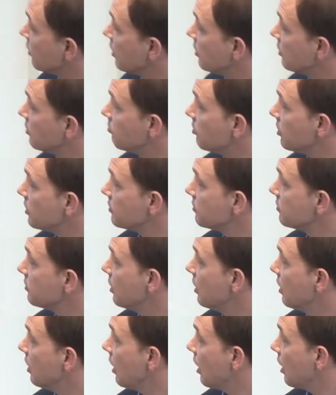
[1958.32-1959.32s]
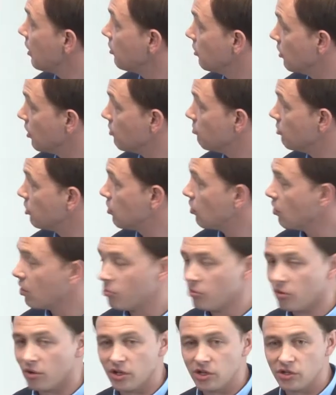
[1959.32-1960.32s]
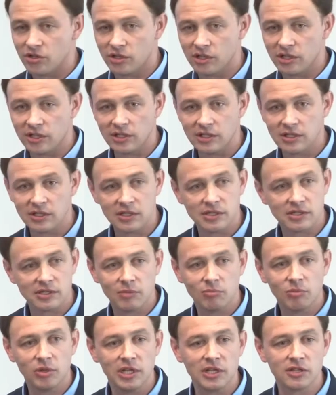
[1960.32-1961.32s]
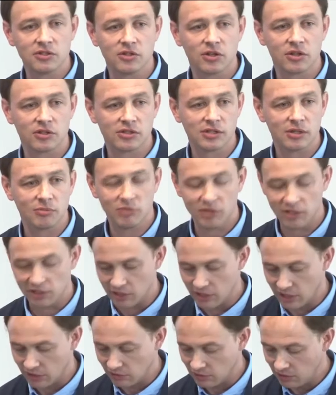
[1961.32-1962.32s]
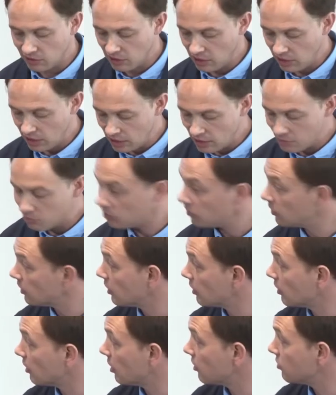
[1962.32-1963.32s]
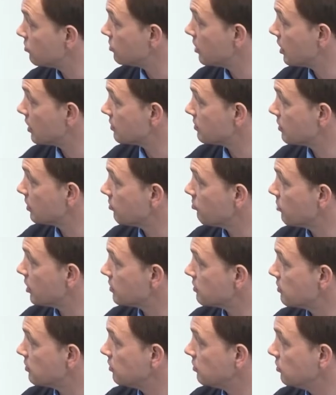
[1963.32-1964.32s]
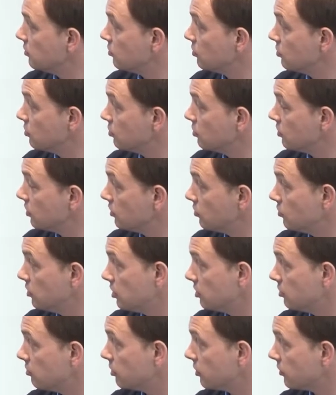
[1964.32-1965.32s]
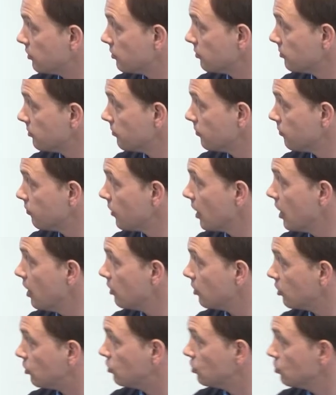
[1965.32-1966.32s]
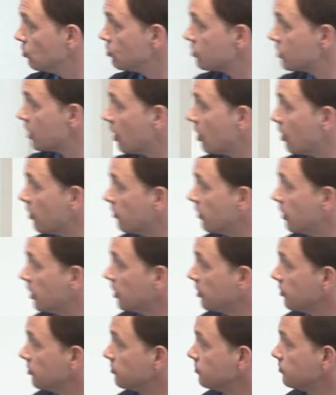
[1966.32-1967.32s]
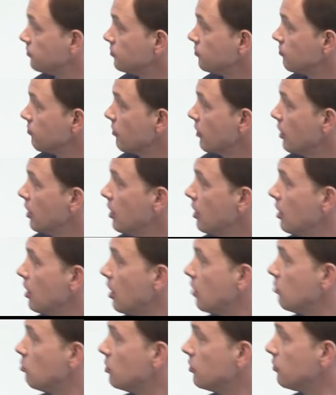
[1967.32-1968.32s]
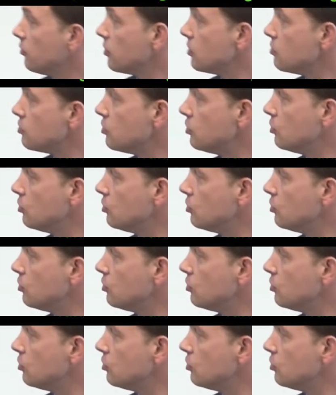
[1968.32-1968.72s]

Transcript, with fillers: database and global cooperation. this simply is not something that any particular country has the capacity to, do, to deal with. The tools are there. And with those